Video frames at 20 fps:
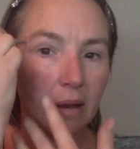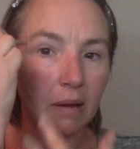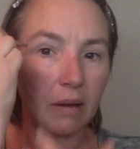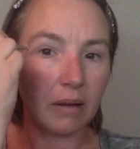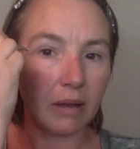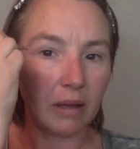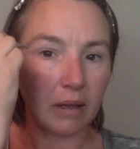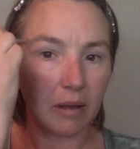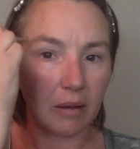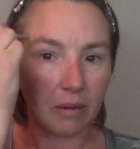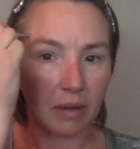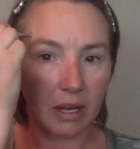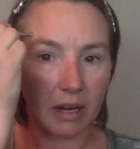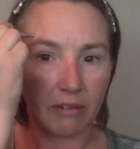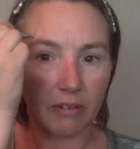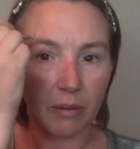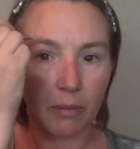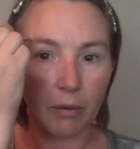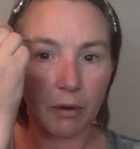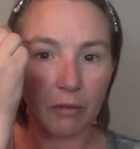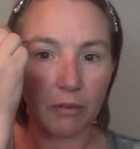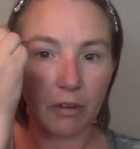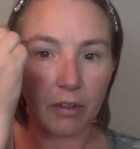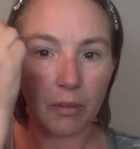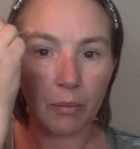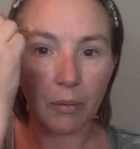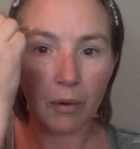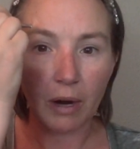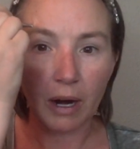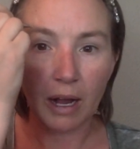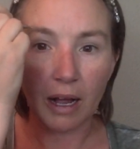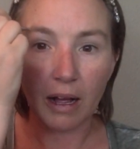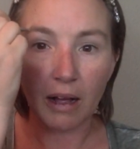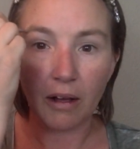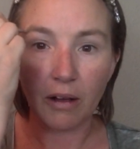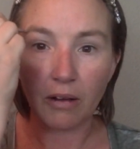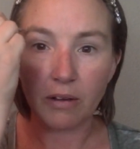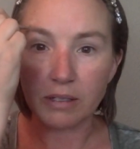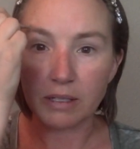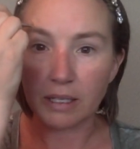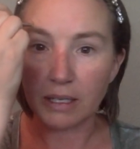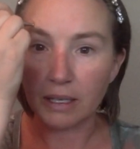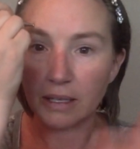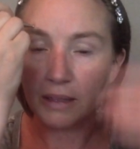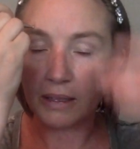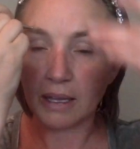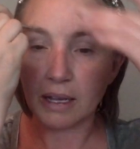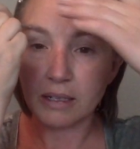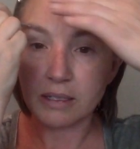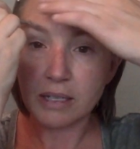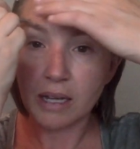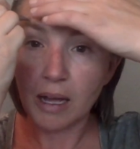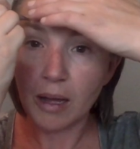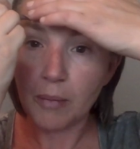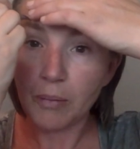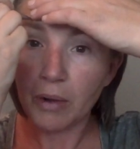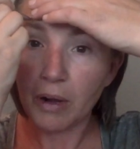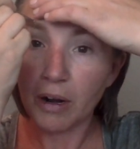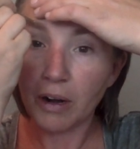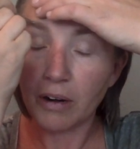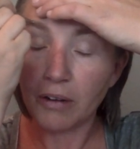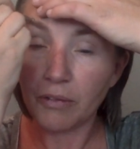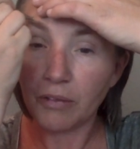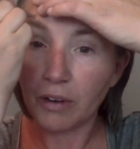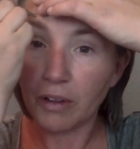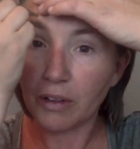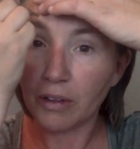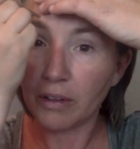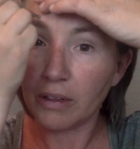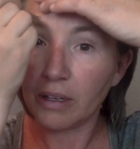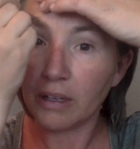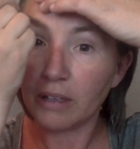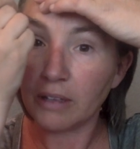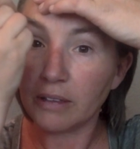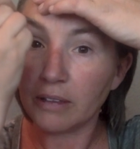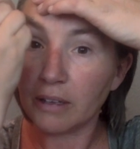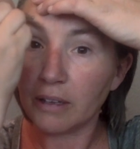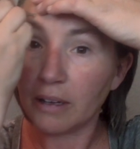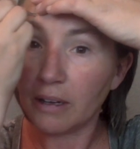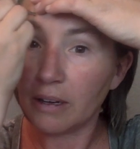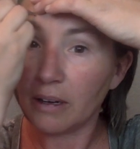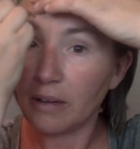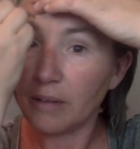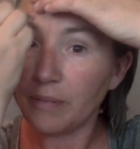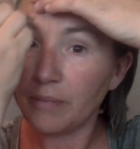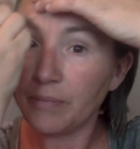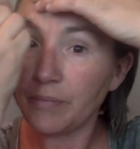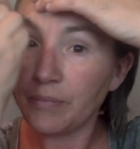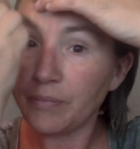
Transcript: We can come kind of up over the brows and get that top part of where the lungs are.